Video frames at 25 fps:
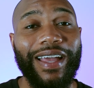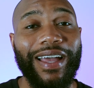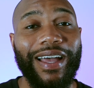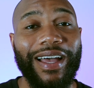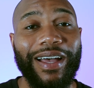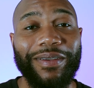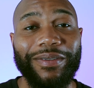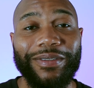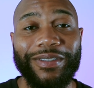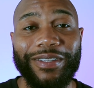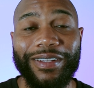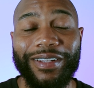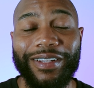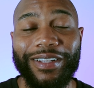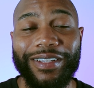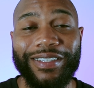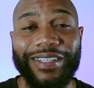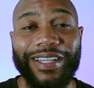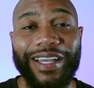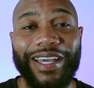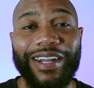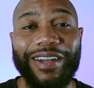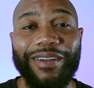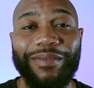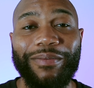I'm still
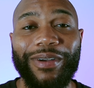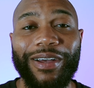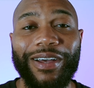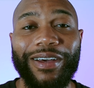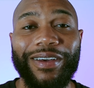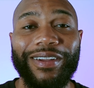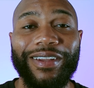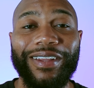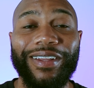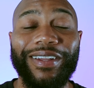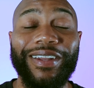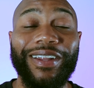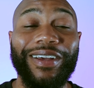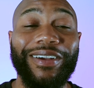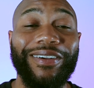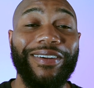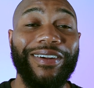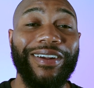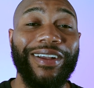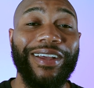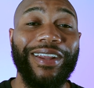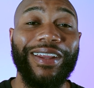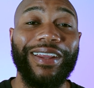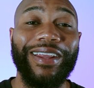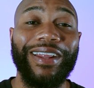excited about it. Now
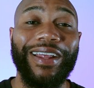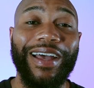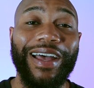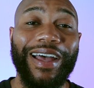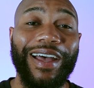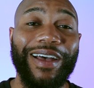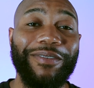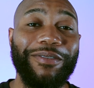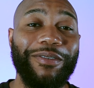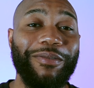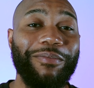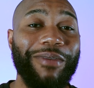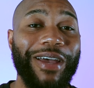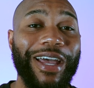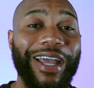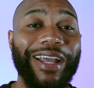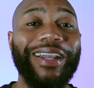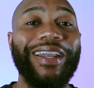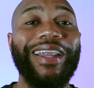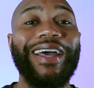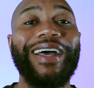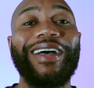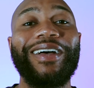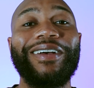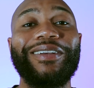granted, I have a Mac
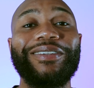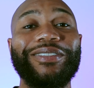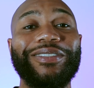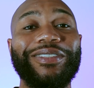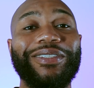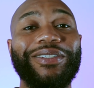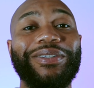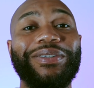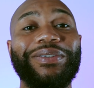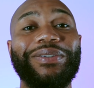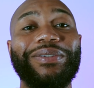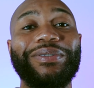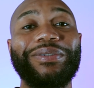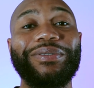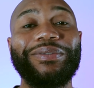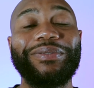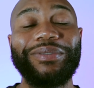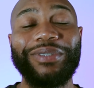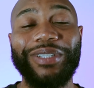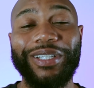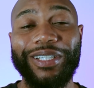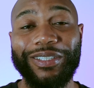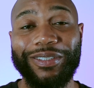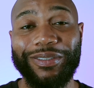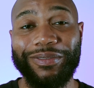now, so
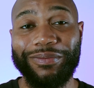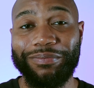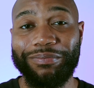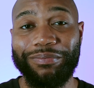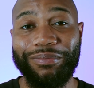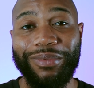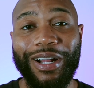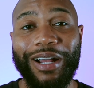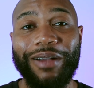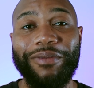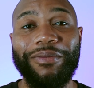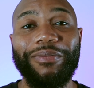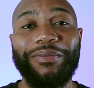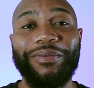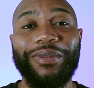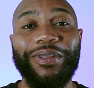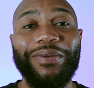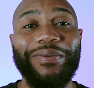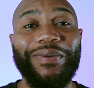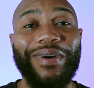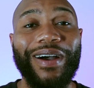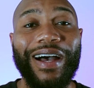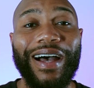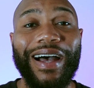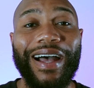that's probably
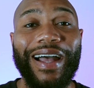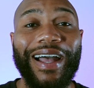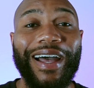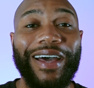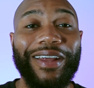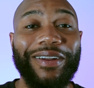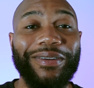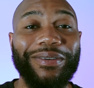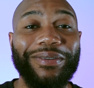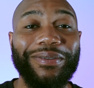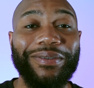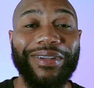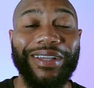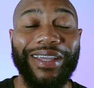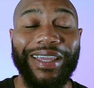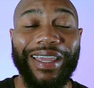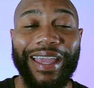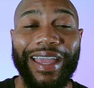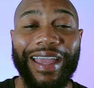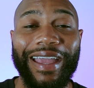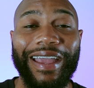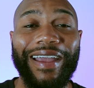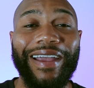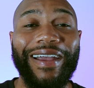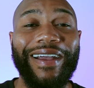why I don't
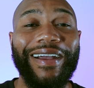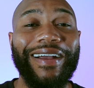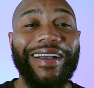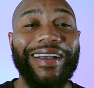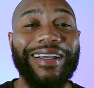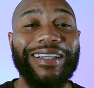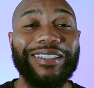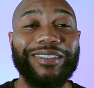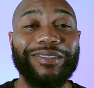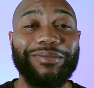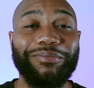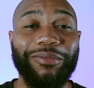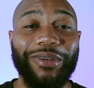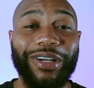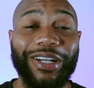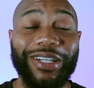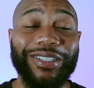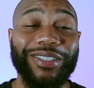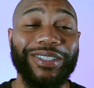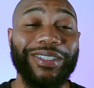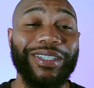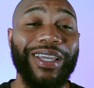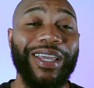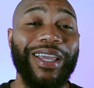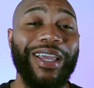care as
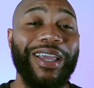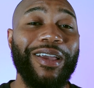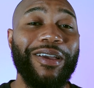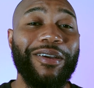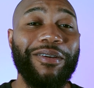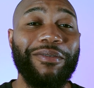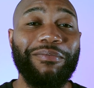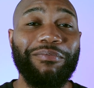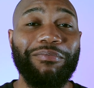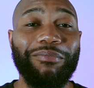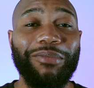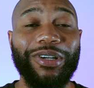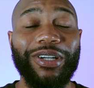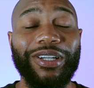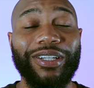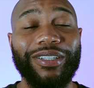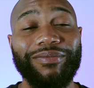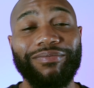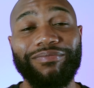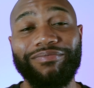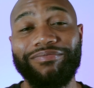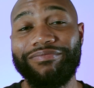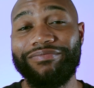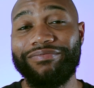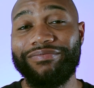much. But
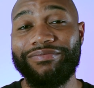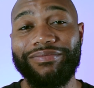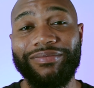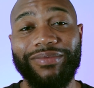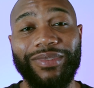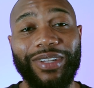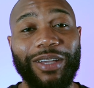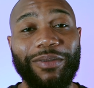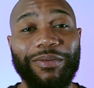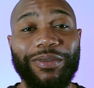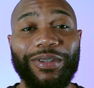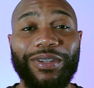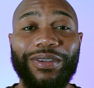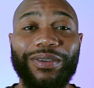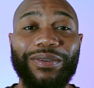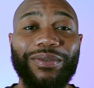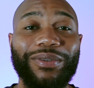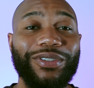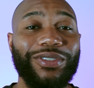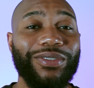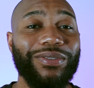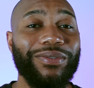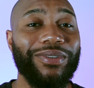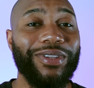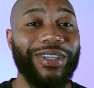let me know
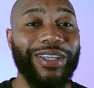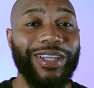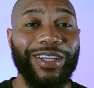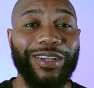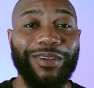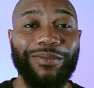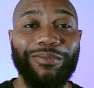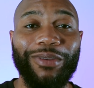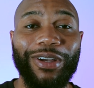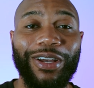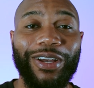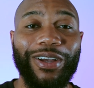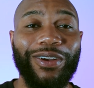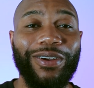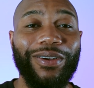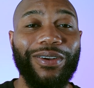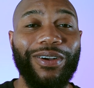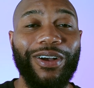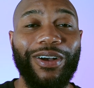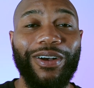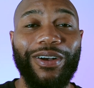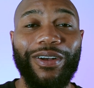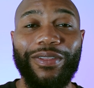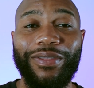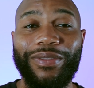what you think about
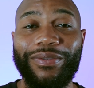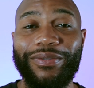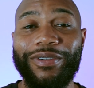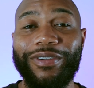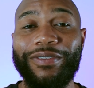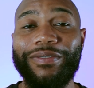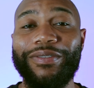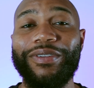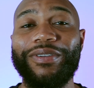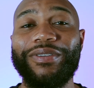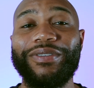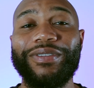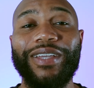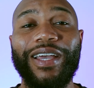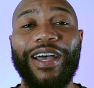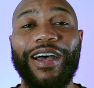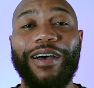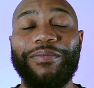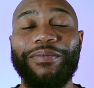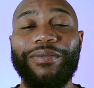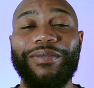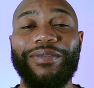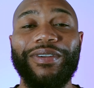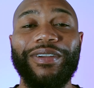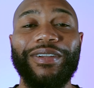all 3 of those
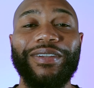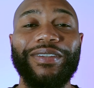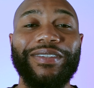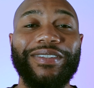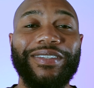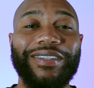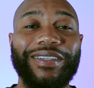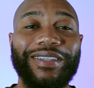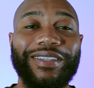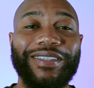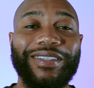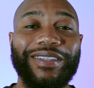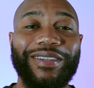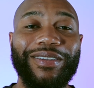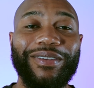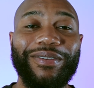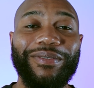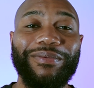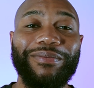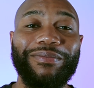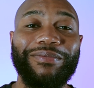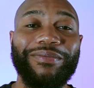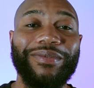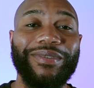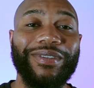operating
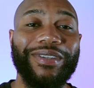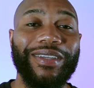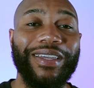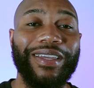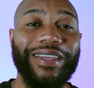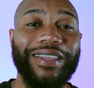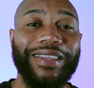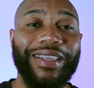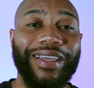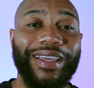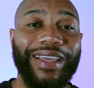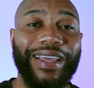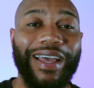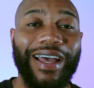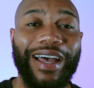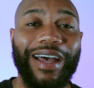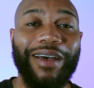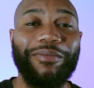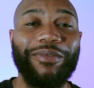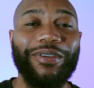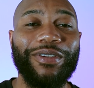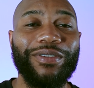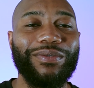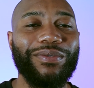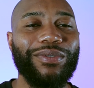systems in the comments.